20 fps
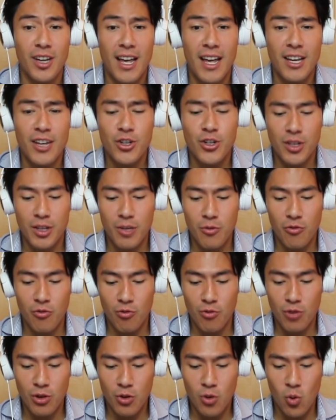Actually,
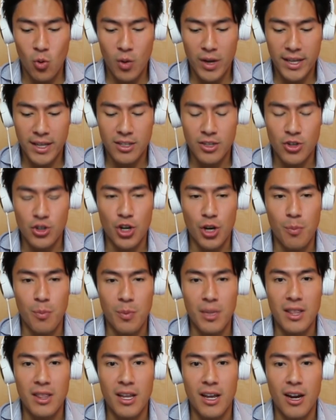real quick to jump
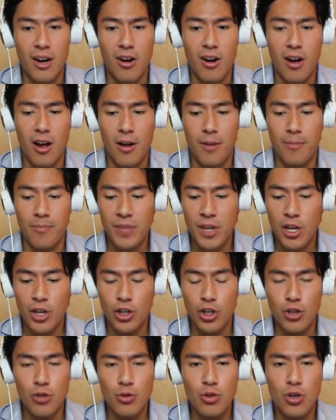in there,
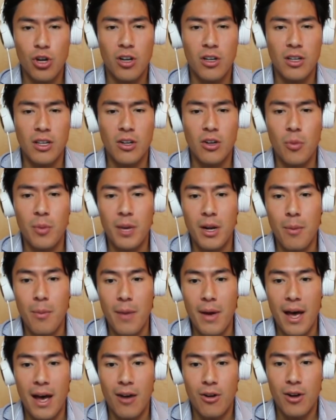could you talk a little bit
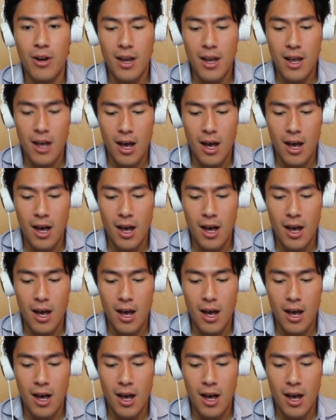about,